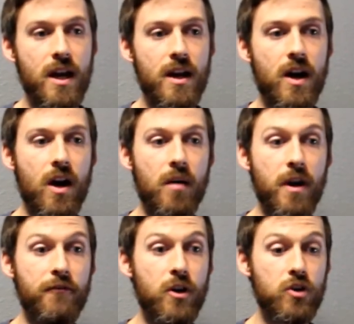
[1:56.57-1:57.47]

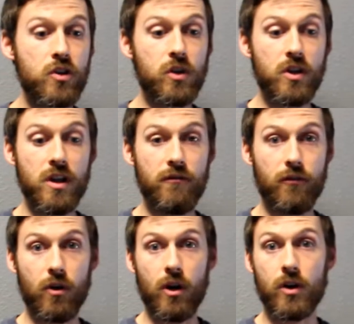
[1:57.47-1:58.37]
if you're just looking
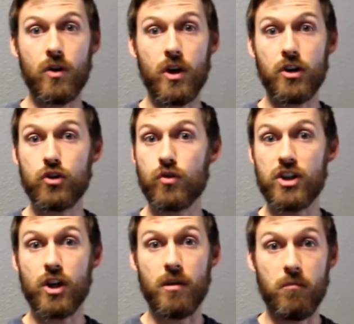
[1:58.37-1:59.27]
for a good
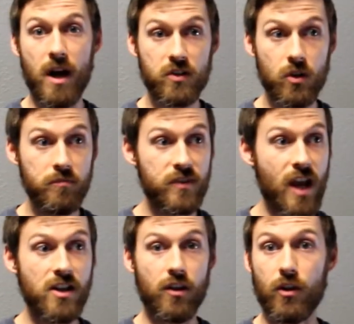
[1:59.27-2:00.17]
stretch on the muscle,
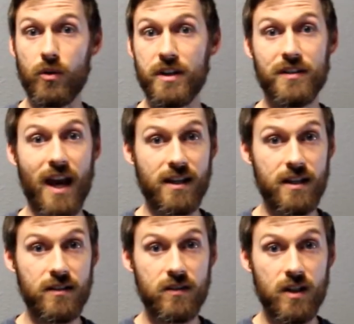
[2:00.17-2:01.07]
10 to 30
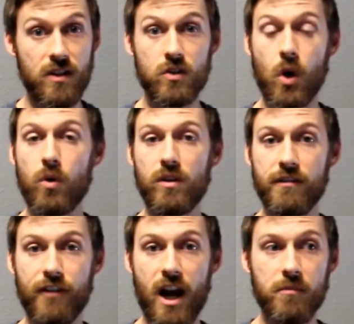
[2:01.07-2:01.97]
seconds is
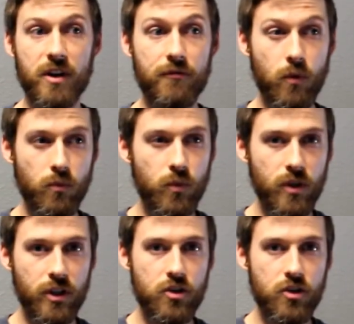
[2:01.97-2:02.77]
totally fine. But if we're really